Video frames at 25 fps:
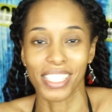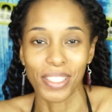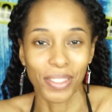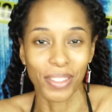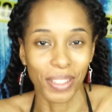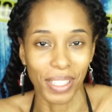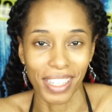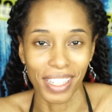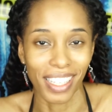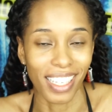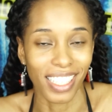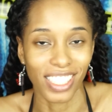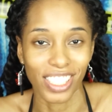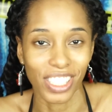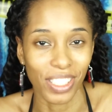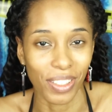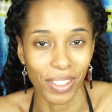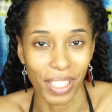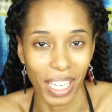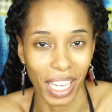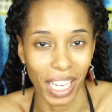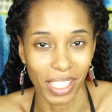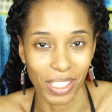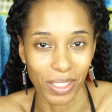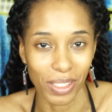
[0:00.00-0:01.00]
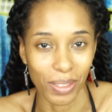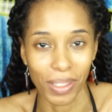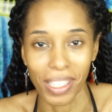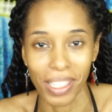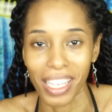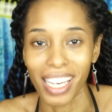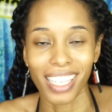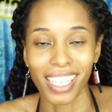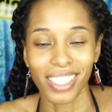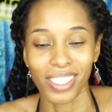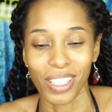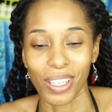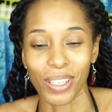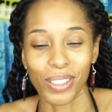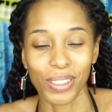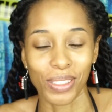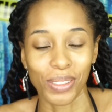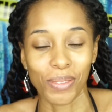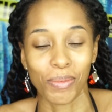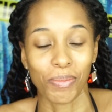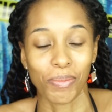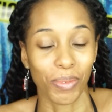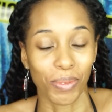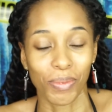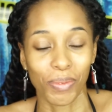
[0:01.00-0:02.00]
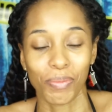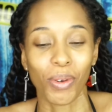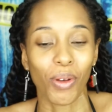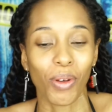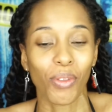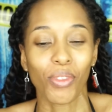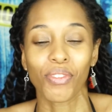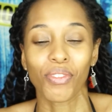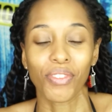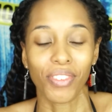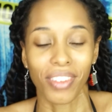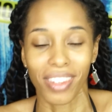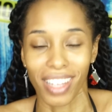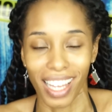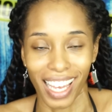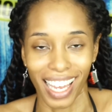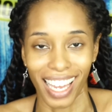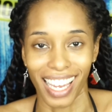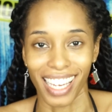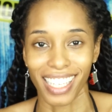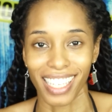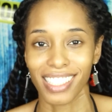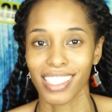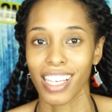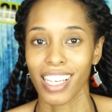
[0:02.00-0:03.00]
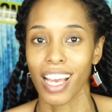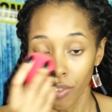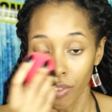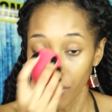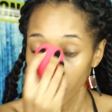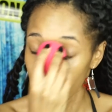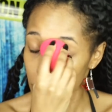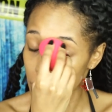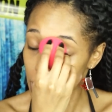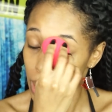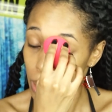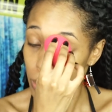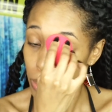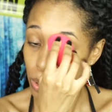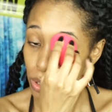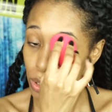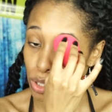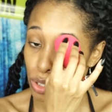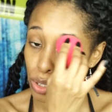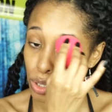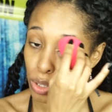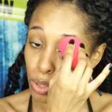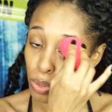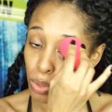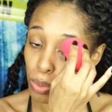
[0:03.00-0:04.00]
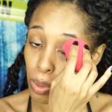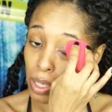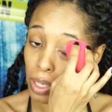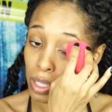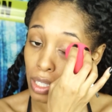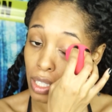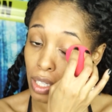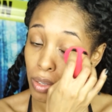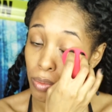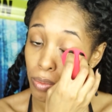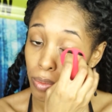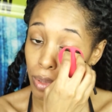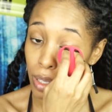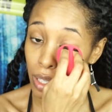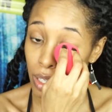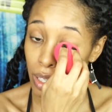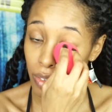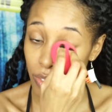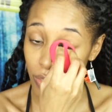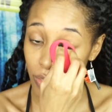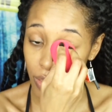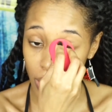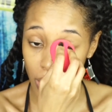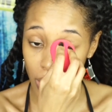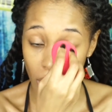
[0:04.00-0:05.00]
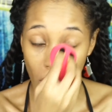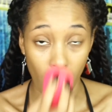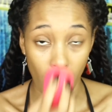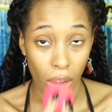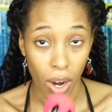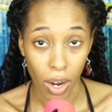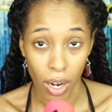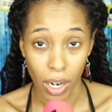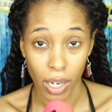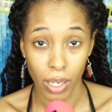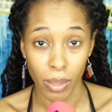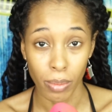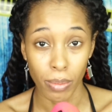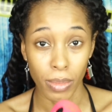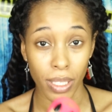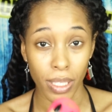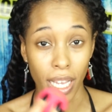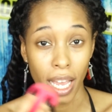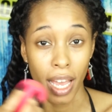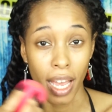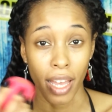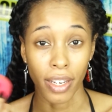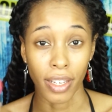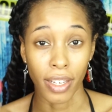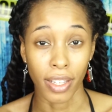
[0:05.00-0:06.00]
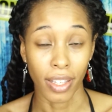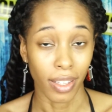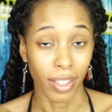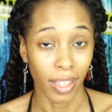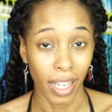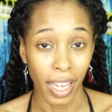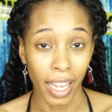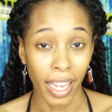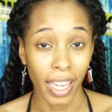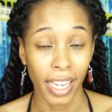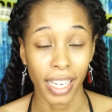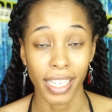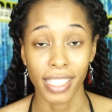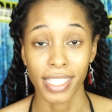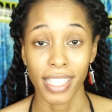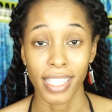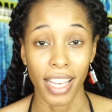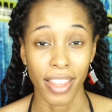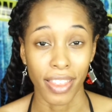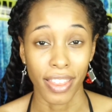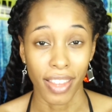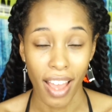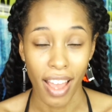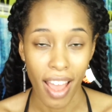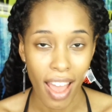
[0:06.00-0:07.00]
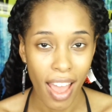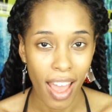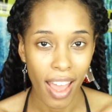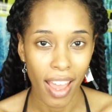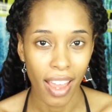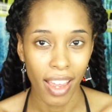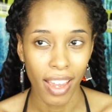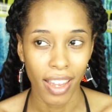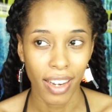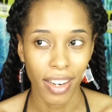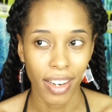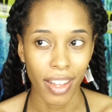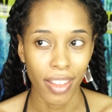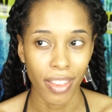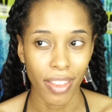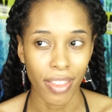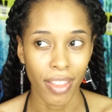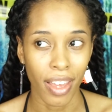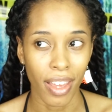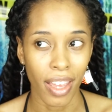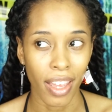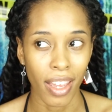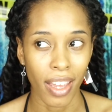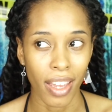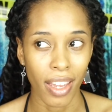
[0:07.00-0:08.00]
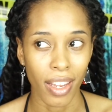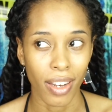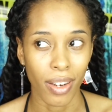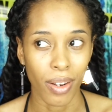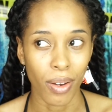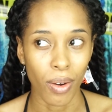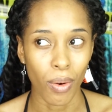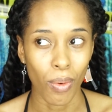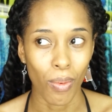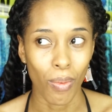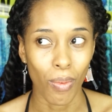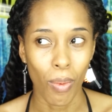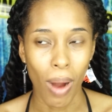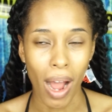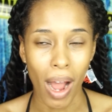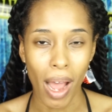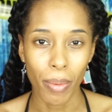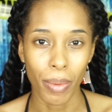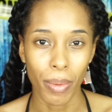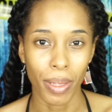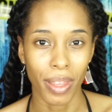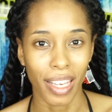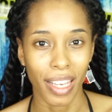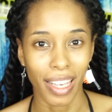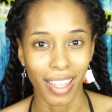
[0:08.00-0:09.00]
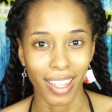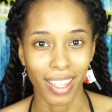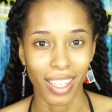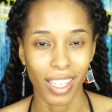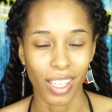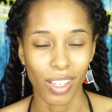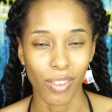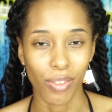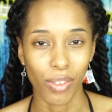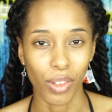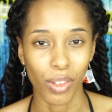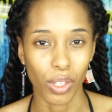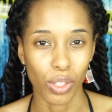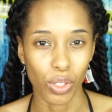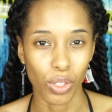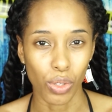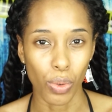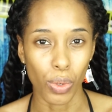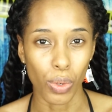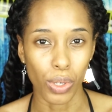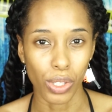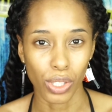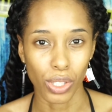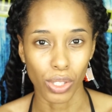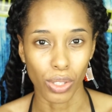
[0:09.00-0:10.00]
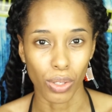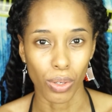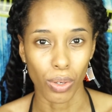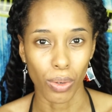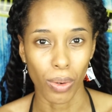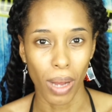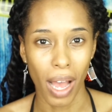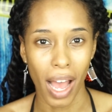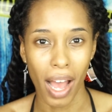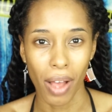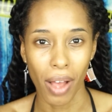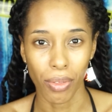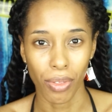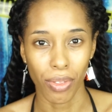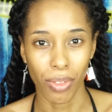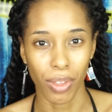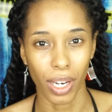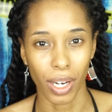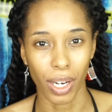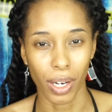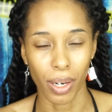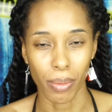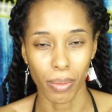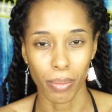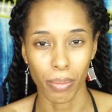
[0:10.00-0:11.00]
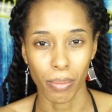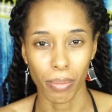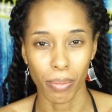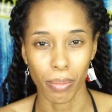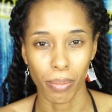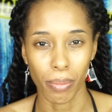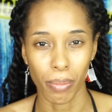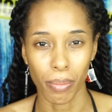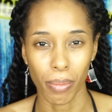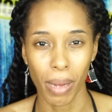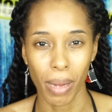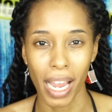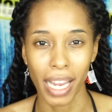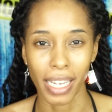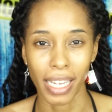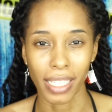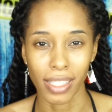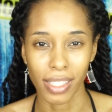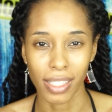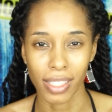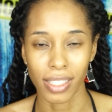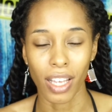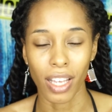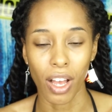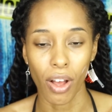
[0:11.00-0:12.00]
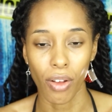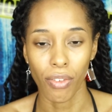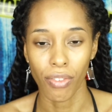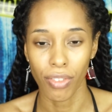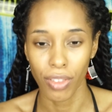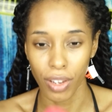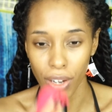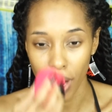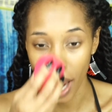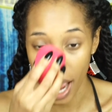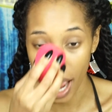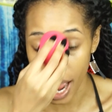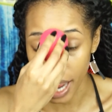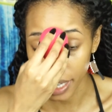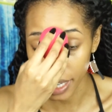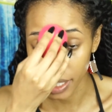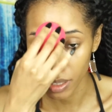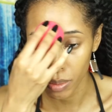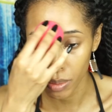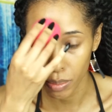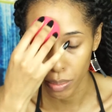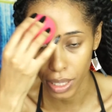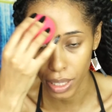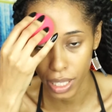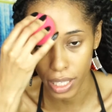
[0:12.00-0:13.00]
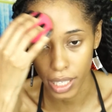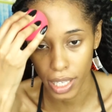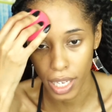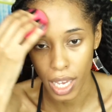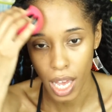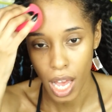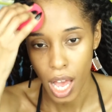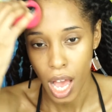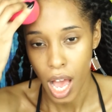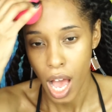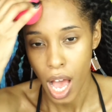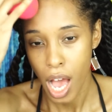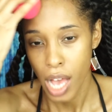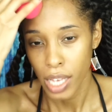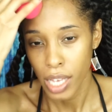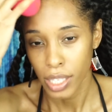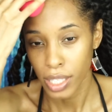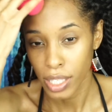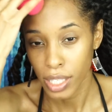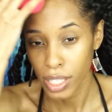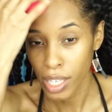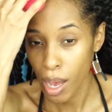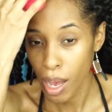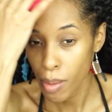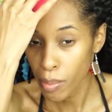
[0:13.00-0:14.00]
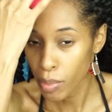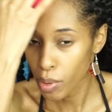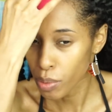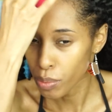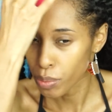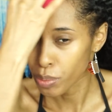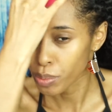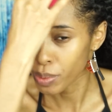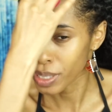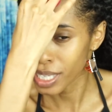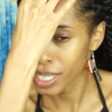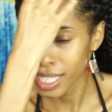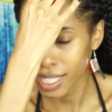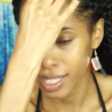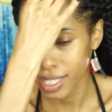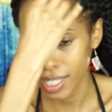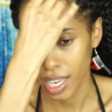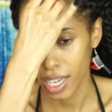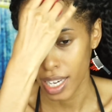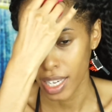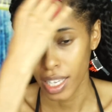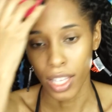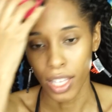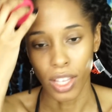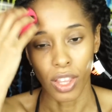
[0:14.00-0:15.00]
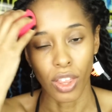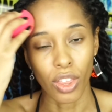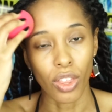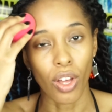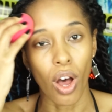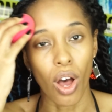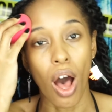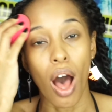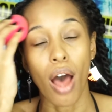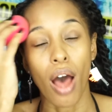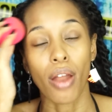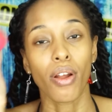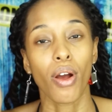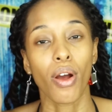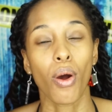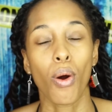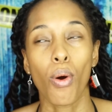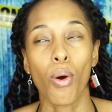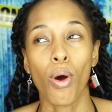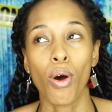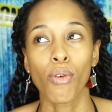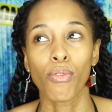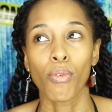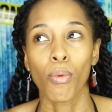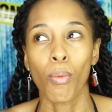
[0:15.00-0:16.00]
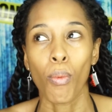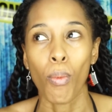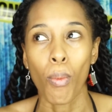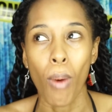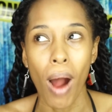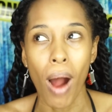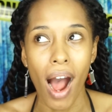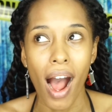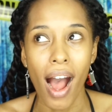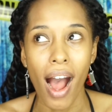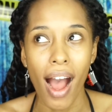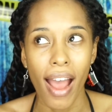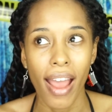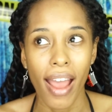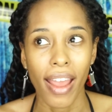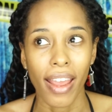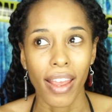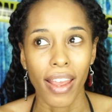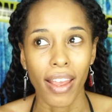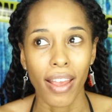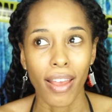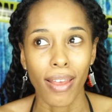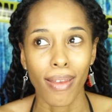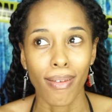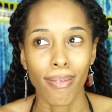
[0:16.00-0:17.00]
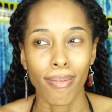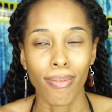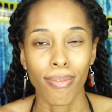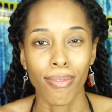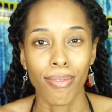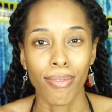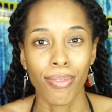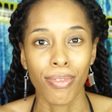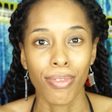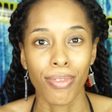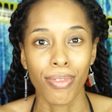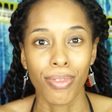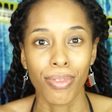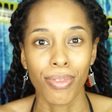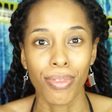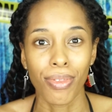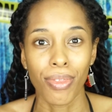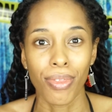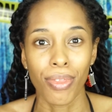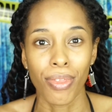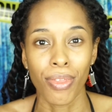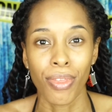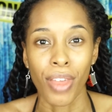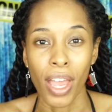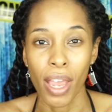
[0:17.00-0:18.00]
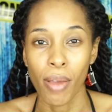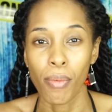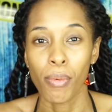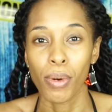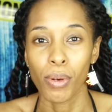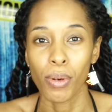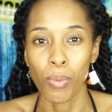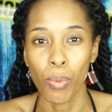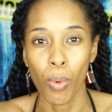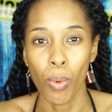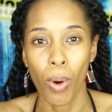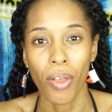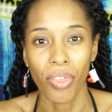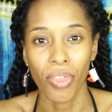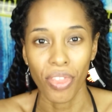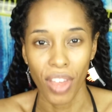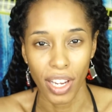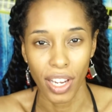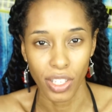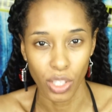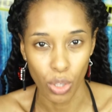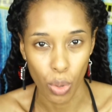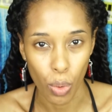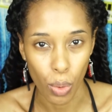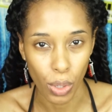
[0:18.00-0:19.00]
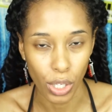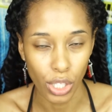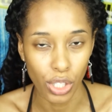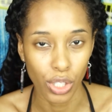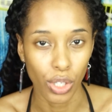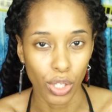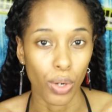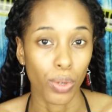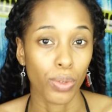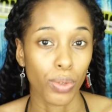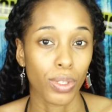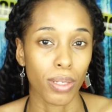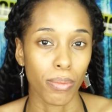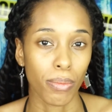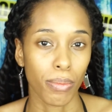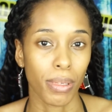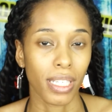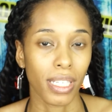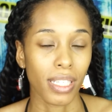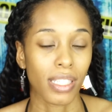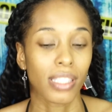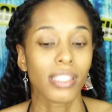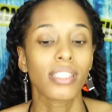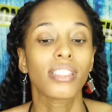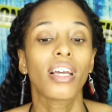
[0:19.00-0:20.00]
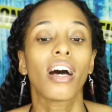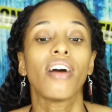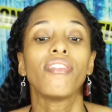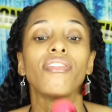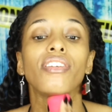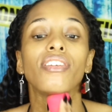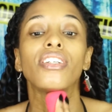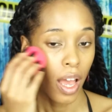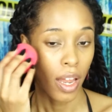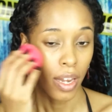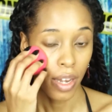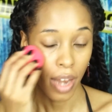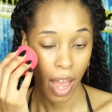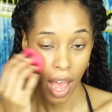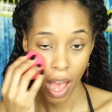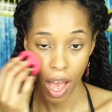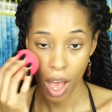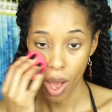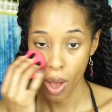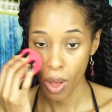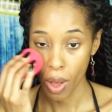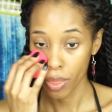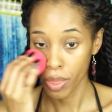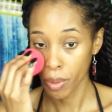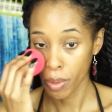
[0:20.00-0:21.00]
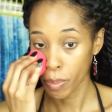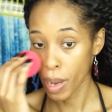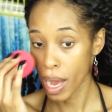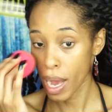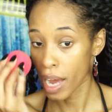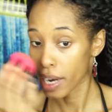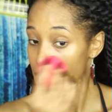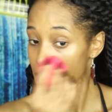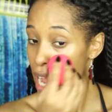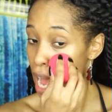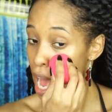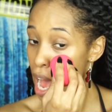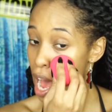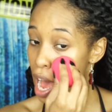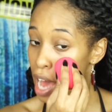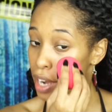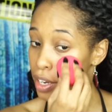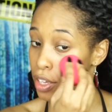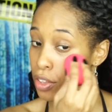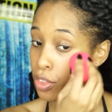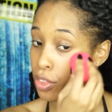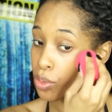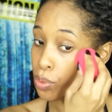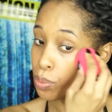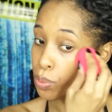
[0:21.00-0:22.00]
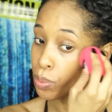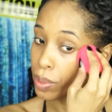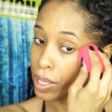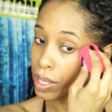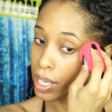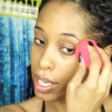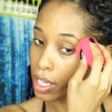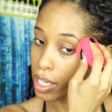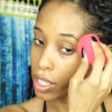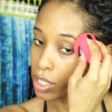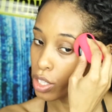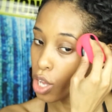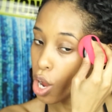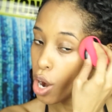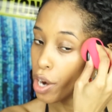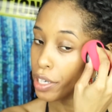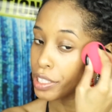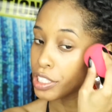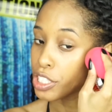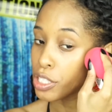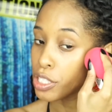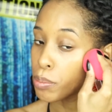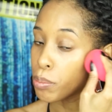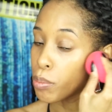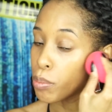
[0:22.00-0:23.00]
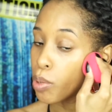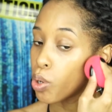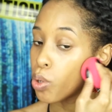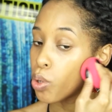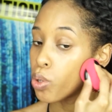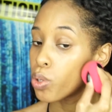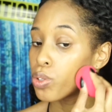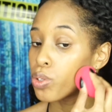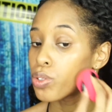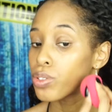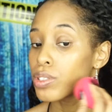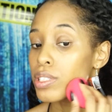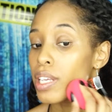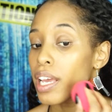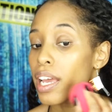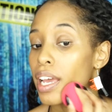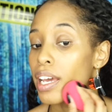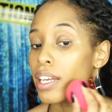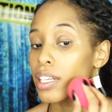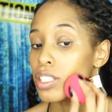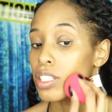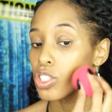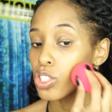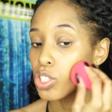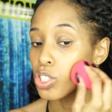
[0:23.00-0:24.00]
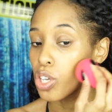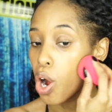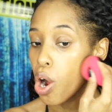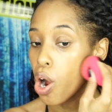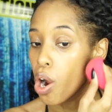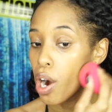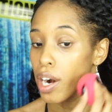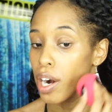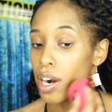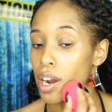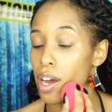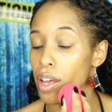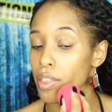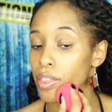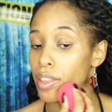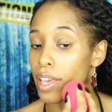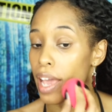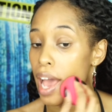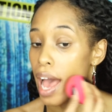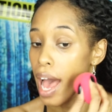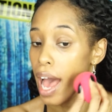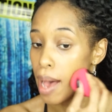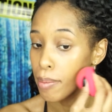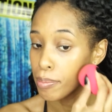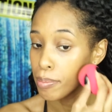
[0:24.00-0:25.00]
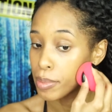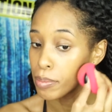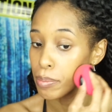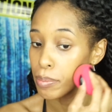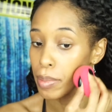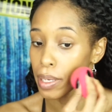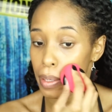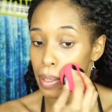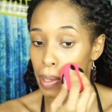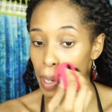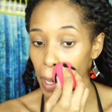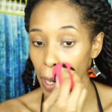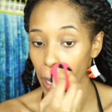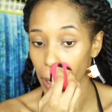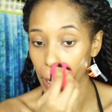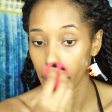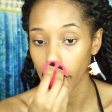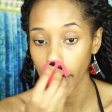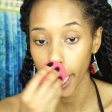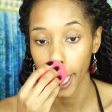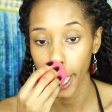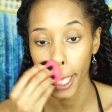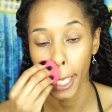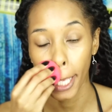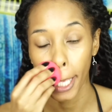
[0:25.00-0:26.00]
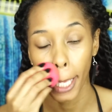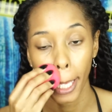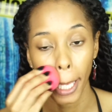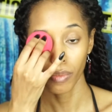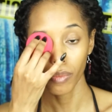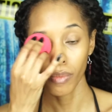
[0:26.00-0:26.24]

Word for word: He only they she only had two legs. All both of the legs. If they were able to get rid of the arms and the legs and the head, then why would they leave the torso out there by itself? There had to be some reason he thought of why they would want that torso to be discovered. Now, the body had three large moles and a scar on the abdomen area.